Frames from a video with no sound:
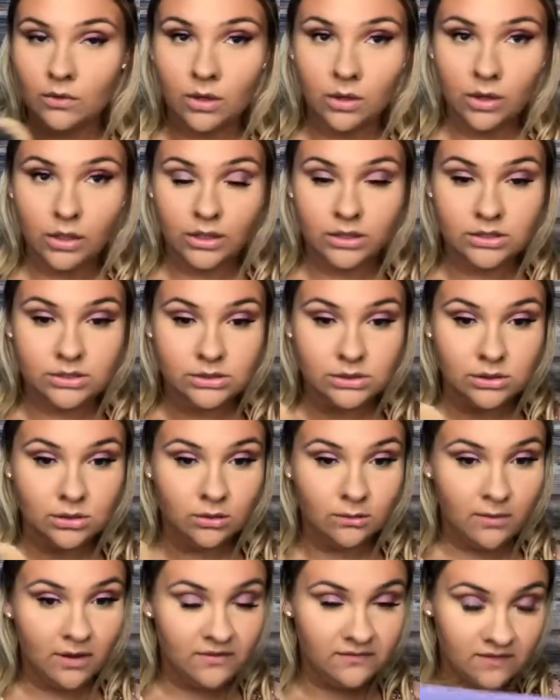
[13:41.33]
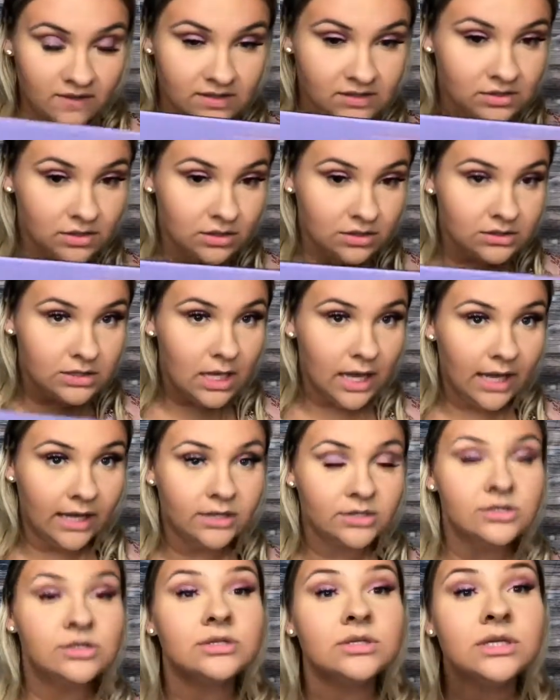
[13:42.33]
Okay, so my face looks
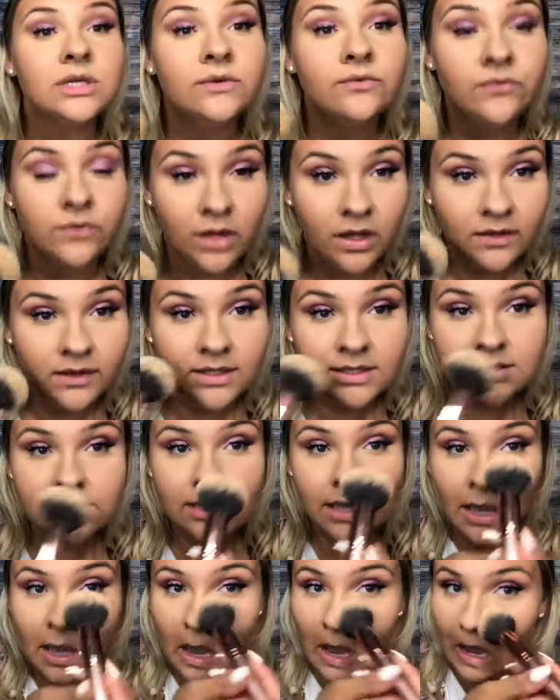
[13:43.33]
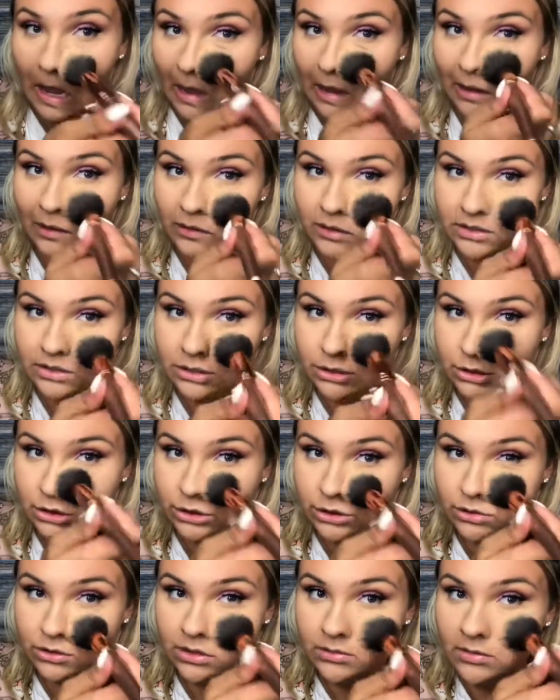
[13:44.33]
actually flawless. It looks
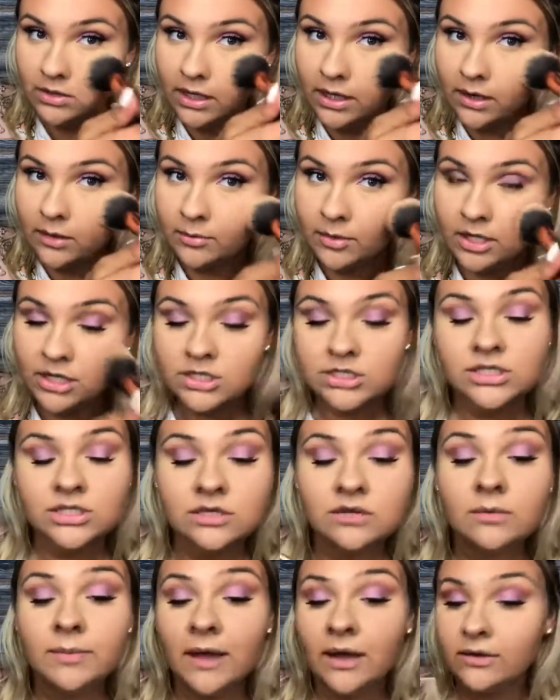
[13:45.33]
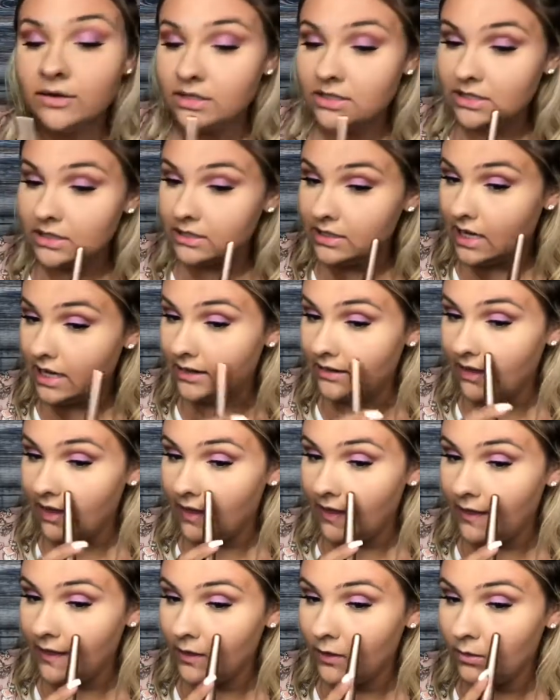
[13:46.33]
extremely airbrushed. The powder did not
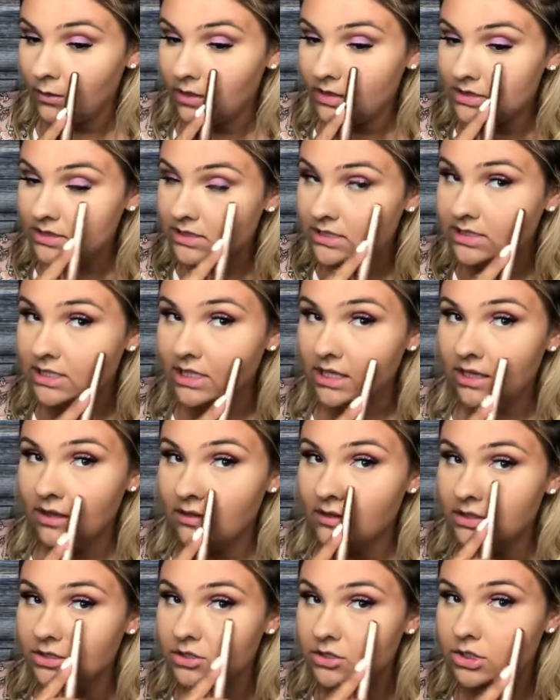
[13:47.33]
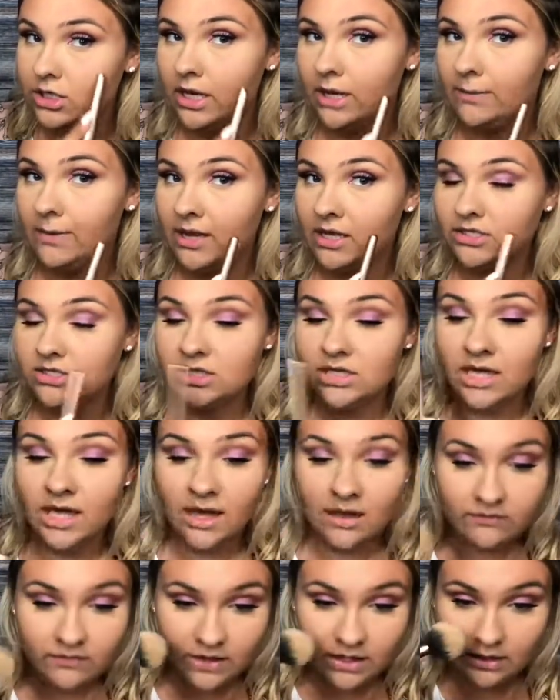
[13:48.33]
cake or stick in this dry patch that I
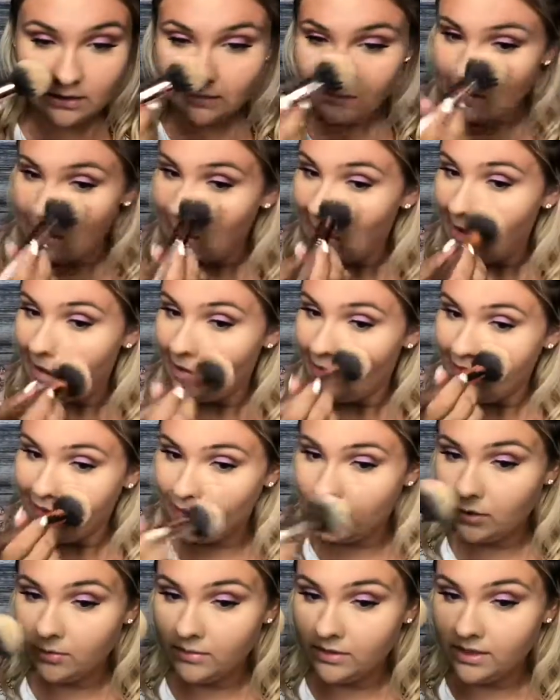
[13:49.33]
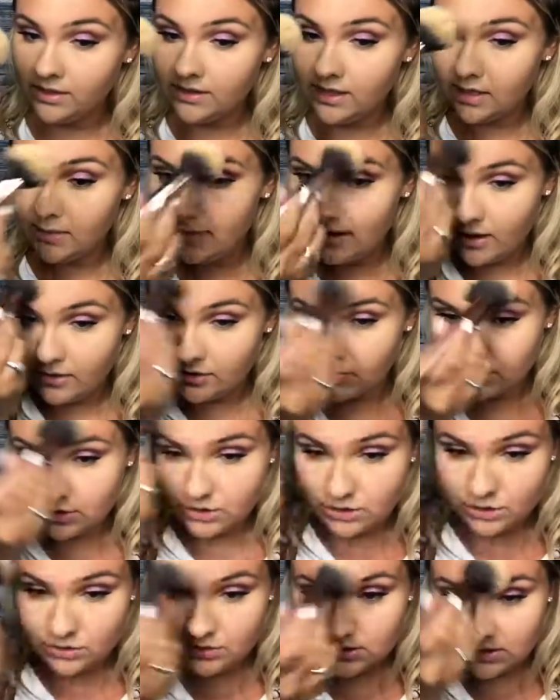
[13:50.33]
have right here that normally a lot of powders
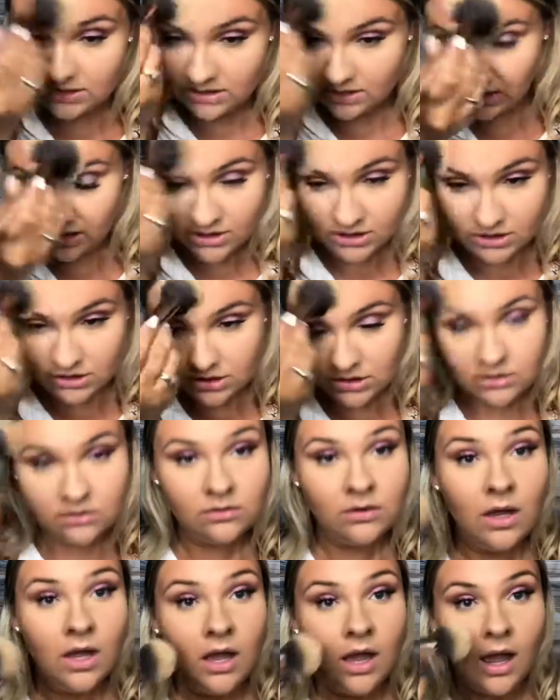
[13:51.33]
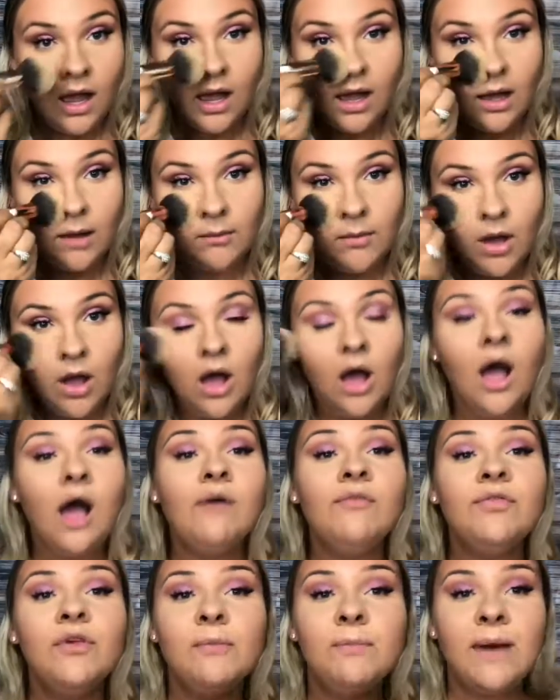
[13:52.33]
do stick into.
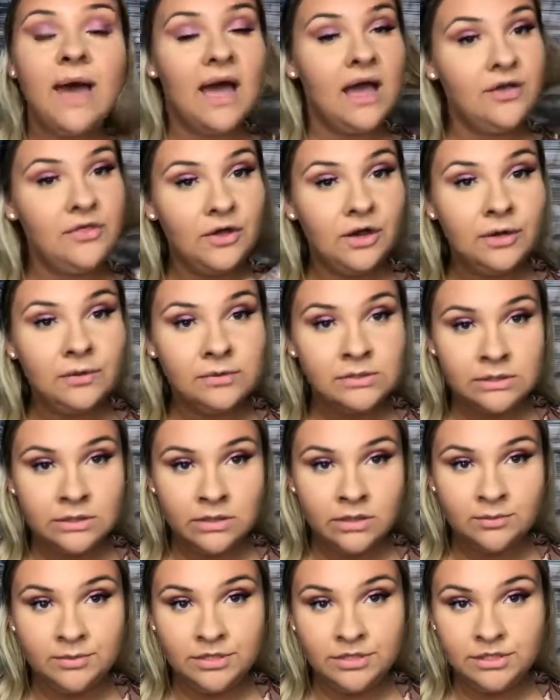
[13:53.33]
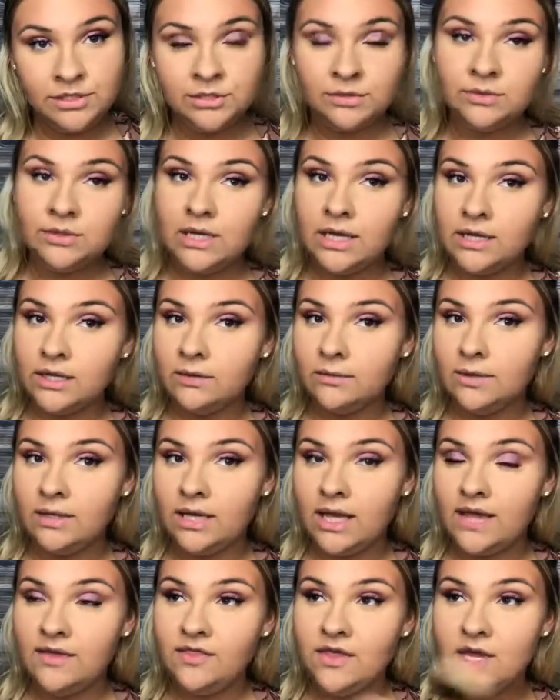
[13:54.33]
Off the bat, I thought it was a little bit too
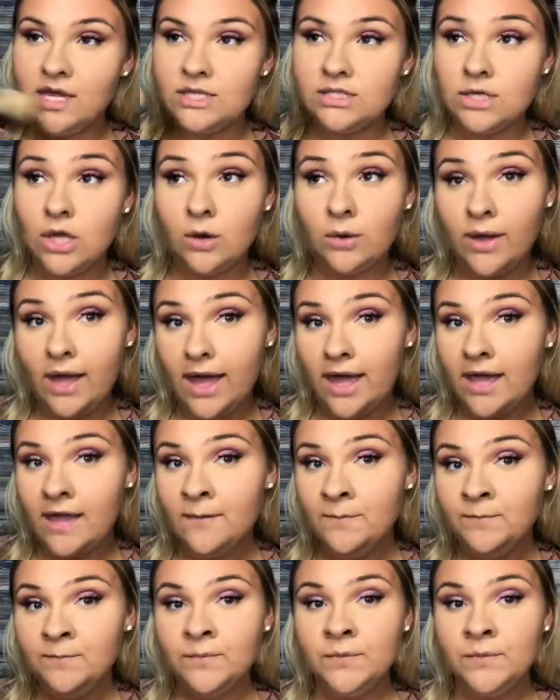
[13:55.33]
yellowy. I think it's okay.